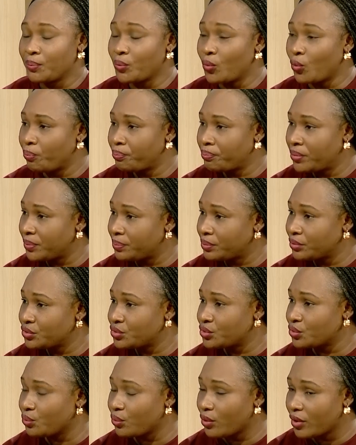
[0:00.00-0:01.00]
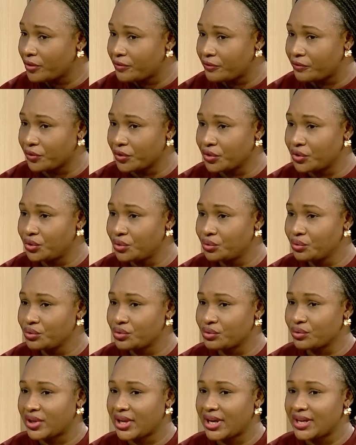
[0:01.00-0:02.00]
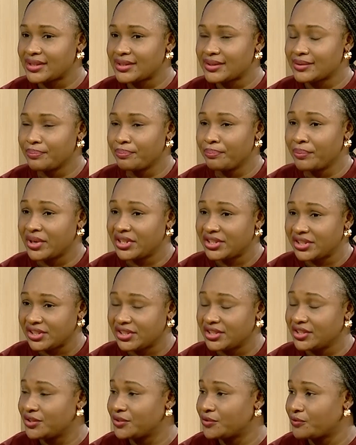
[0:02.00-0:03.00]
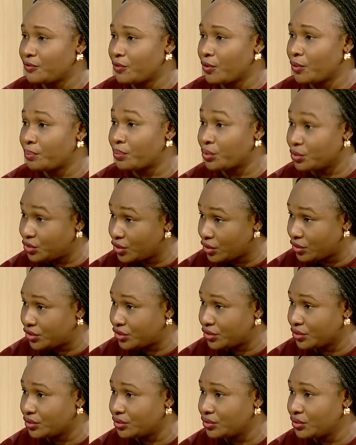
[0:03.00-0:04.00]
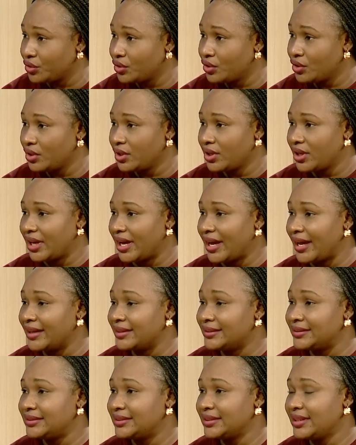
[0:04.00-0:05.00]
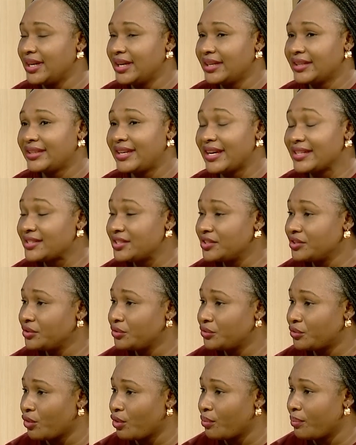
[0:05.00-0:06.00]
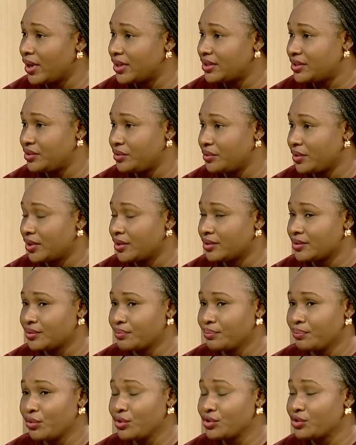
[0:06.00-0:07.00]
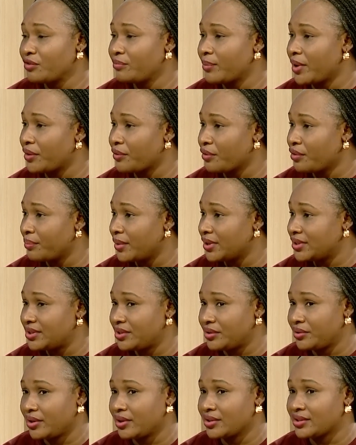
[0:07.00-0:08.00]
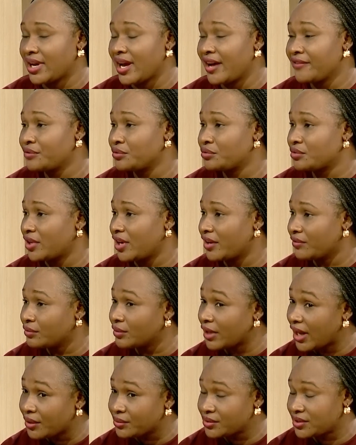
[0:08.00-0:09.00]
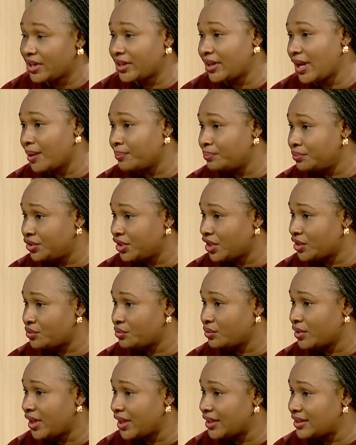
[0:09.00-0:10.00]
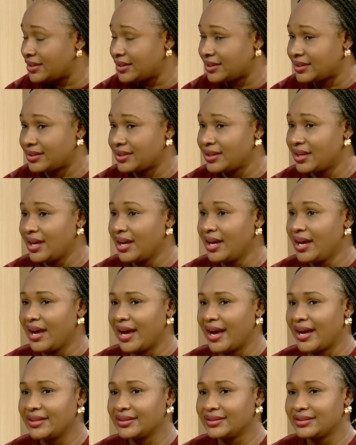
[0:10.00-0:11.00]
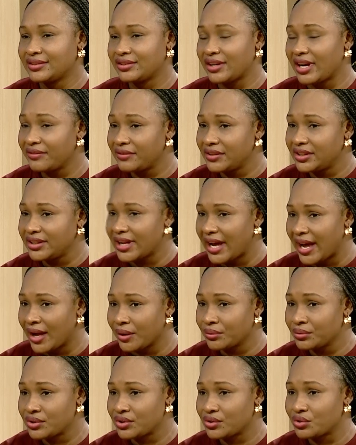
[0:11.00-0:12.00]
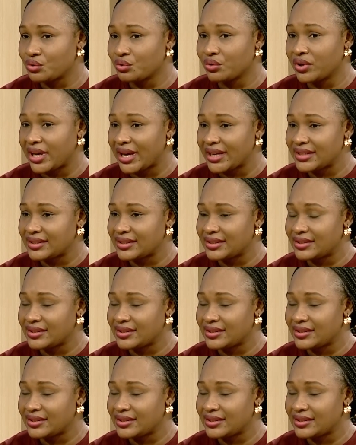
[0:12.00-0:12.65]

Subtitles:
people to work for you, to get machines for production, and getting raw materials. Most of my raw materials, I have to travel outside Abuja to get it. And traveling out to get it,